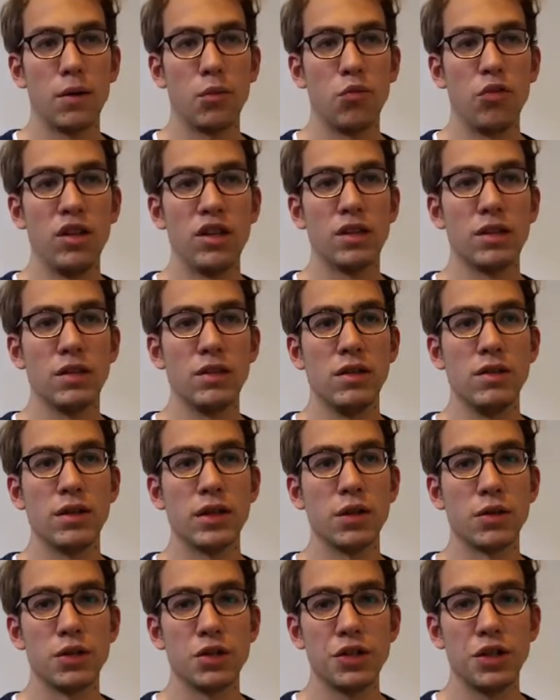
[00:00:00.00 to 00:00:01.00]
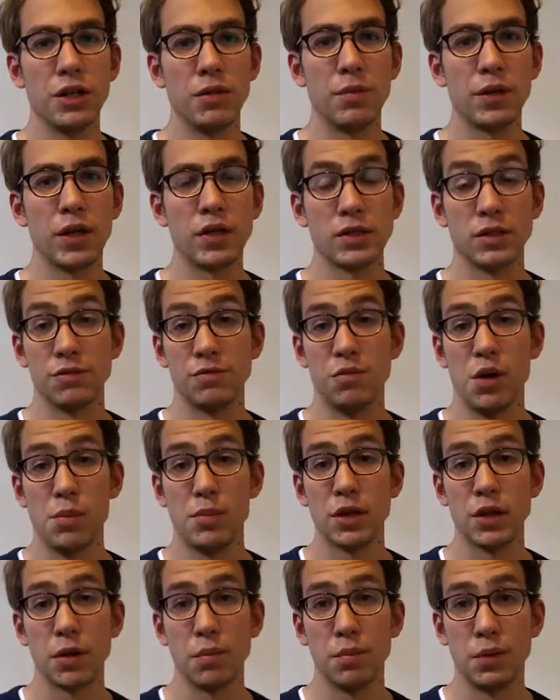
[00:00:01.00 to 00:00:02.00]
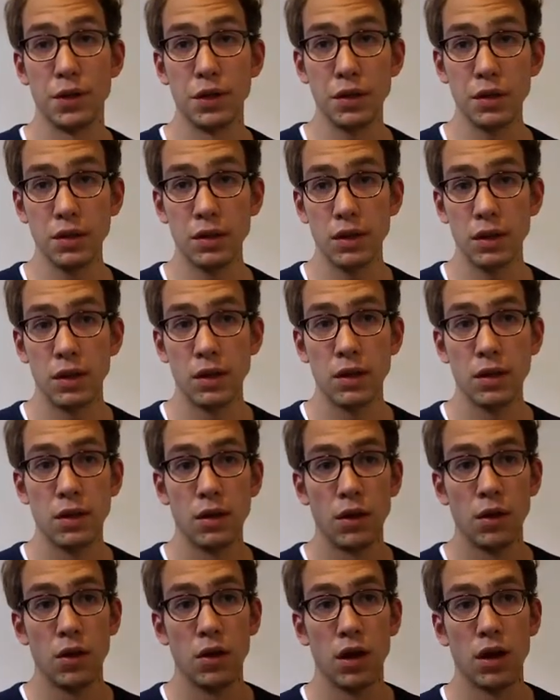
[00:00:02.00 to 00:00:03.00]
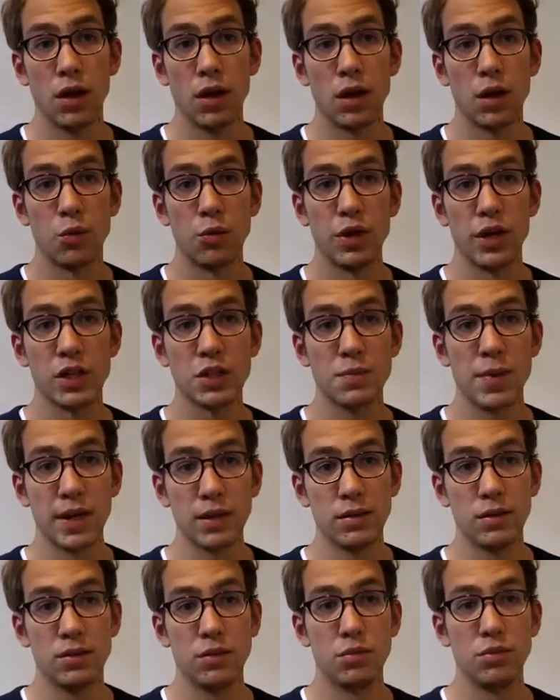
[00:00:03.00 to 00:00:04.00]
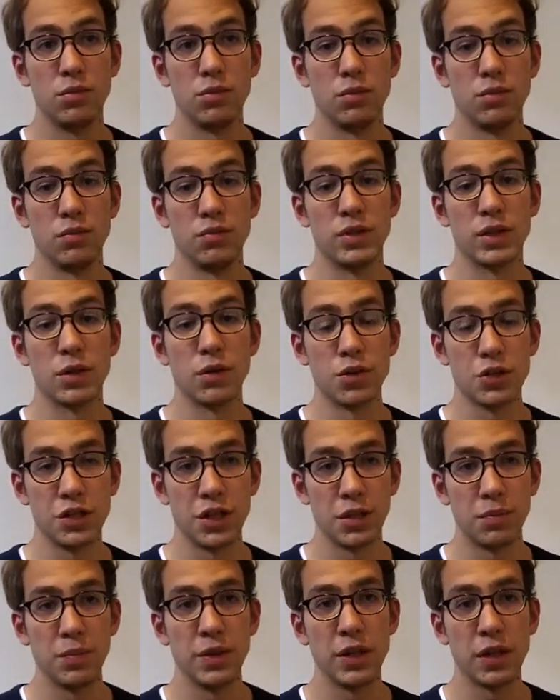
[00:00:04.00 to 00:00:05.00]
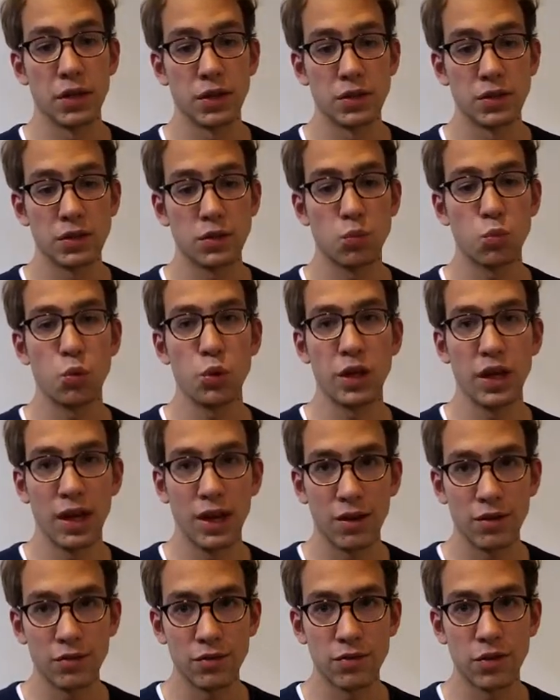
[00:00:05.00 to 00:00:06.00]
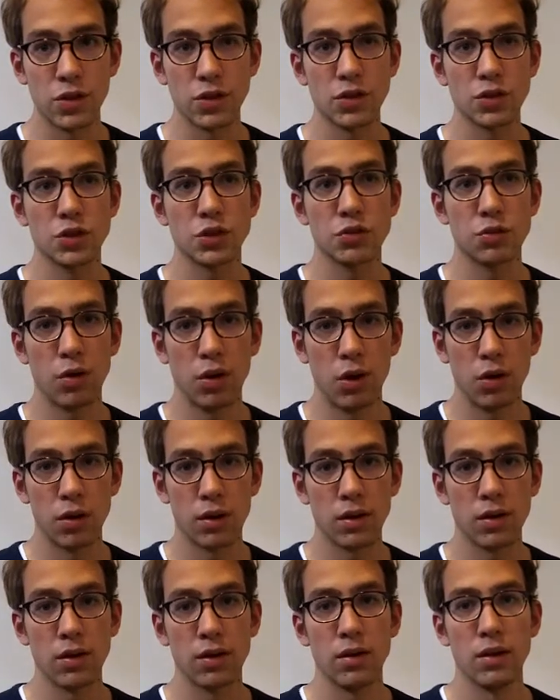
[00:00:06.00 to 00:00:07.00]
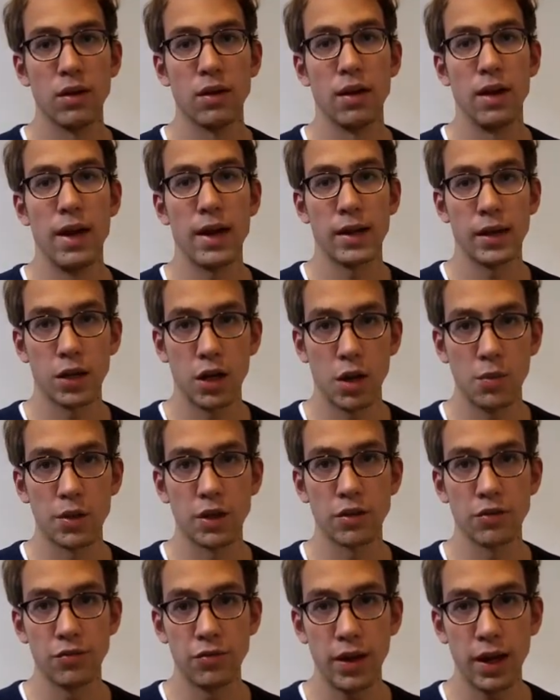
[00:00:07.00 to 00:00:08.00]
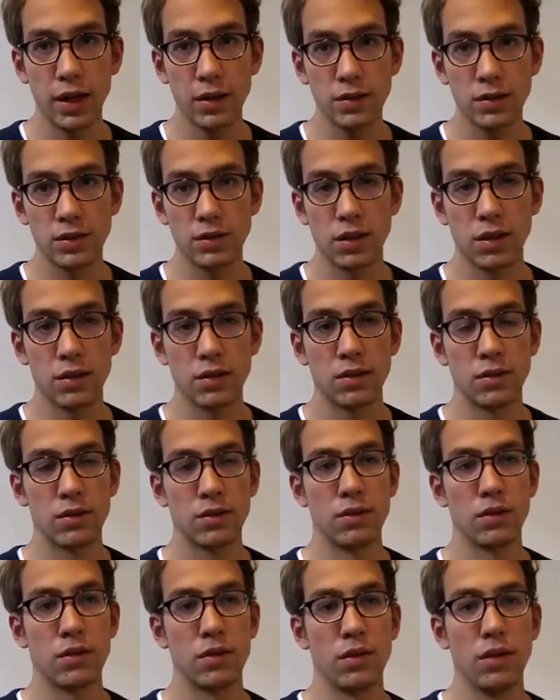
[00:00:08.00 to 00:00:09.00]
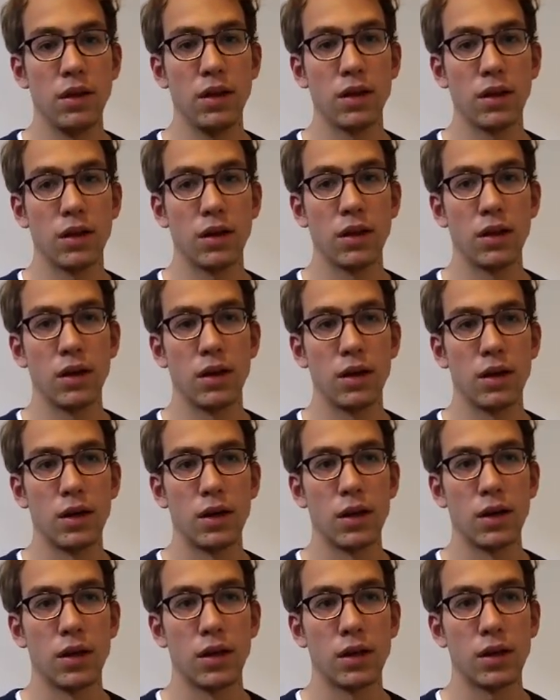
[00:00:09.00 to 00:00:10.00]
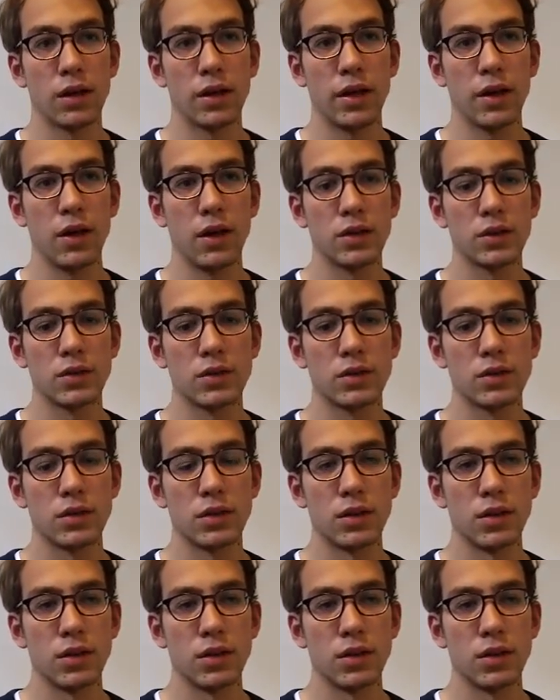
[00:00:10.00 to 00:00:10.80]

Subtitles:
willingly negotiate because of public opinion. We expect it to negotiate because we have strong economic effects that they cannot